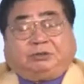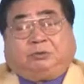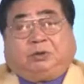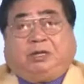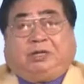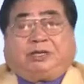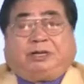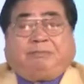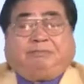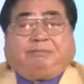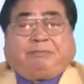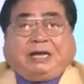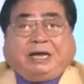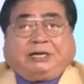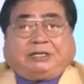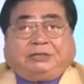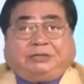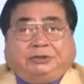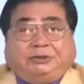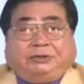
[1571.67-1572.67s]
Welcome
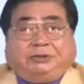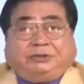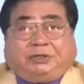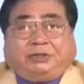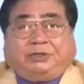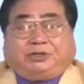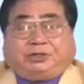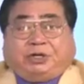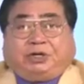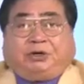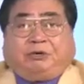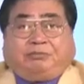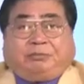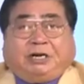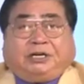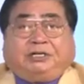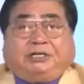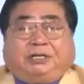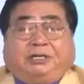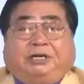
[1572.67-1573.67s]
back to the show.
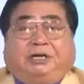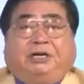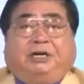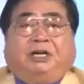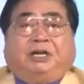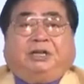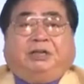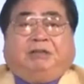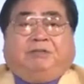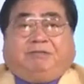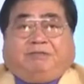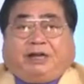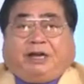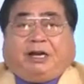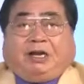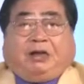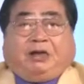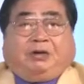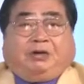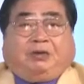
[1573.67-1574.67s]
My dear
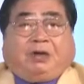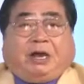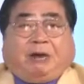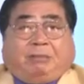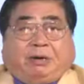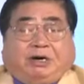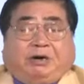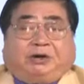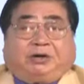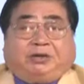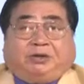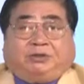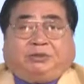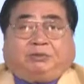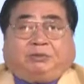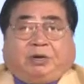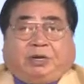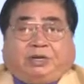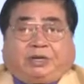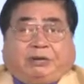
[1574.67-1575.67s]
fellow
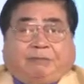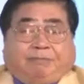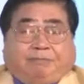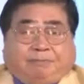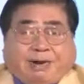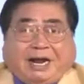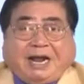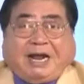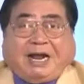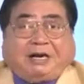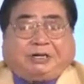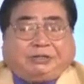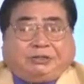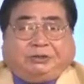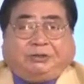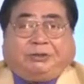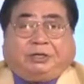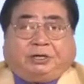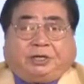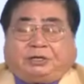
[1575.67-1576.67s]
Americans, welcome back
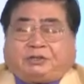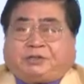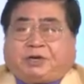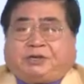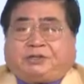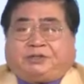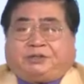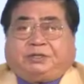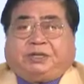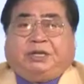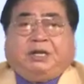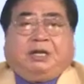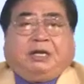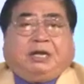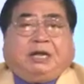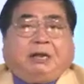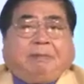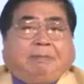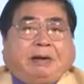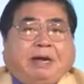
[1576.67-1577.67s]
to the discussion
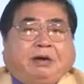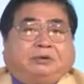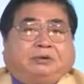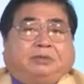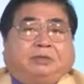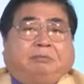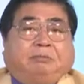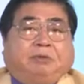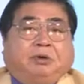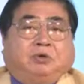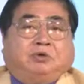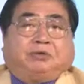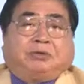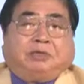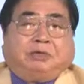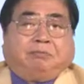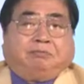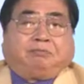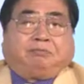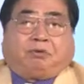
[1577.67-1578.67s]
about the most
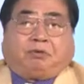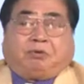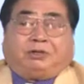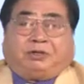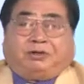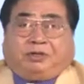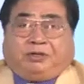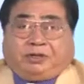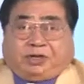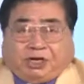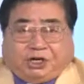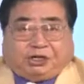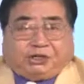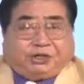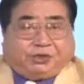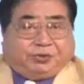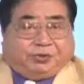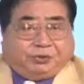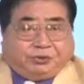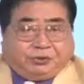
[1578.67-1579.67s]
important
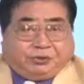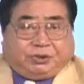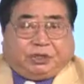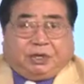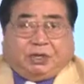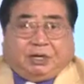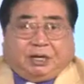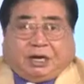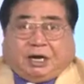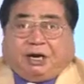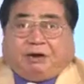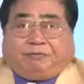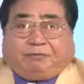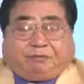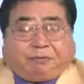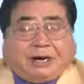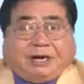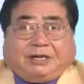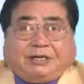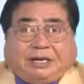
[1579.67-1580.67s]
issues of
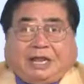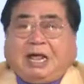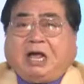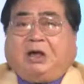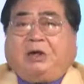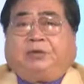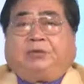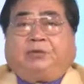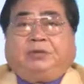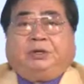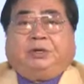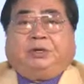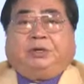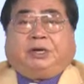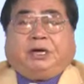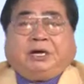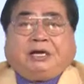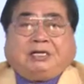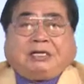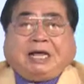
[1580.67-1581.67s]
right now.
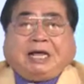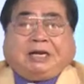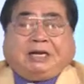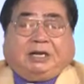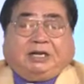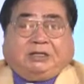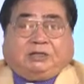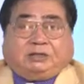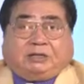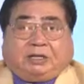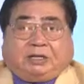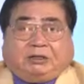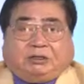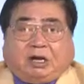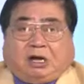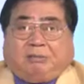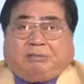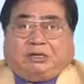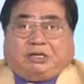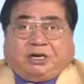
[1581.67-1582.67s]
And that is the
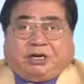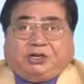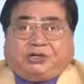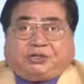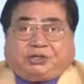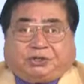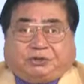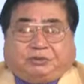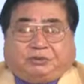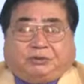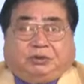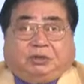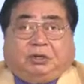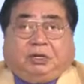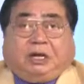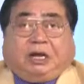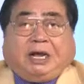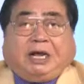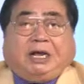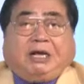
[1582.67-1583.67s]
nomination
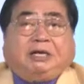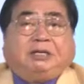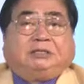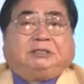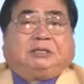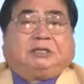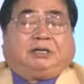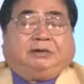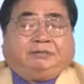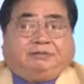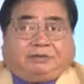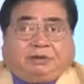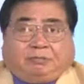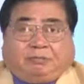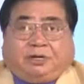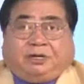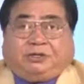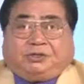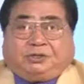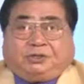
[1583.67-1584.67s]
and the
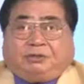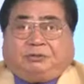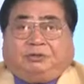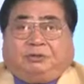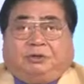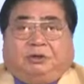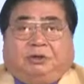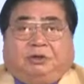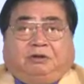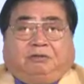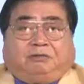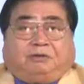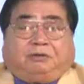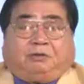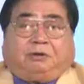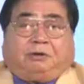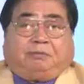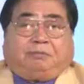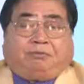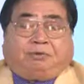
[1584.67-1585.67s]
confirmation
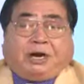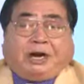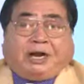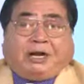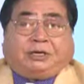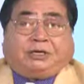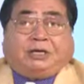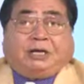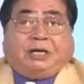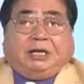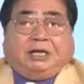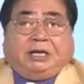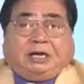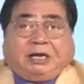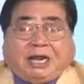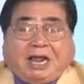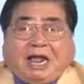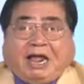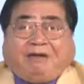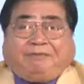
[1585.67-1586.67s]
for Brett
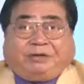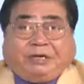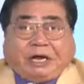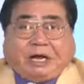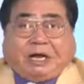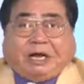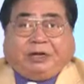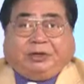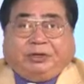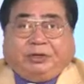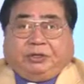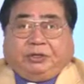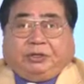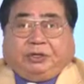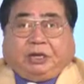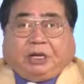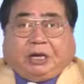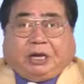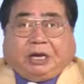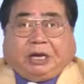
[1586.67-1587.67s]
Kavanaugh,
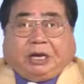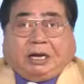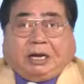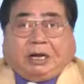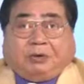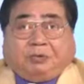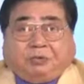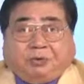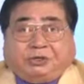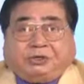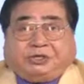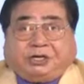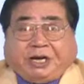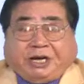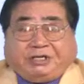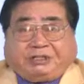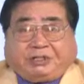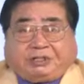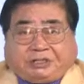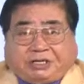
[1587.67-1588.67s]
which
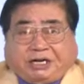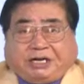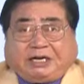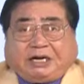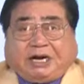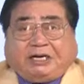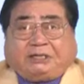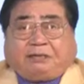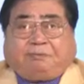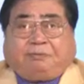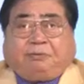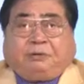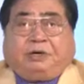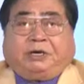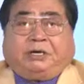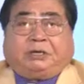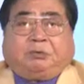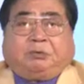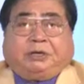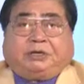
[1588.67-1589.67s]
gets stuck at the
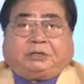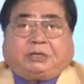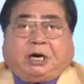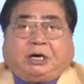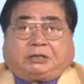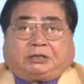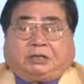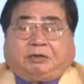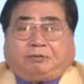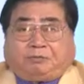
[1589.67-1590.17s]
point when Dr.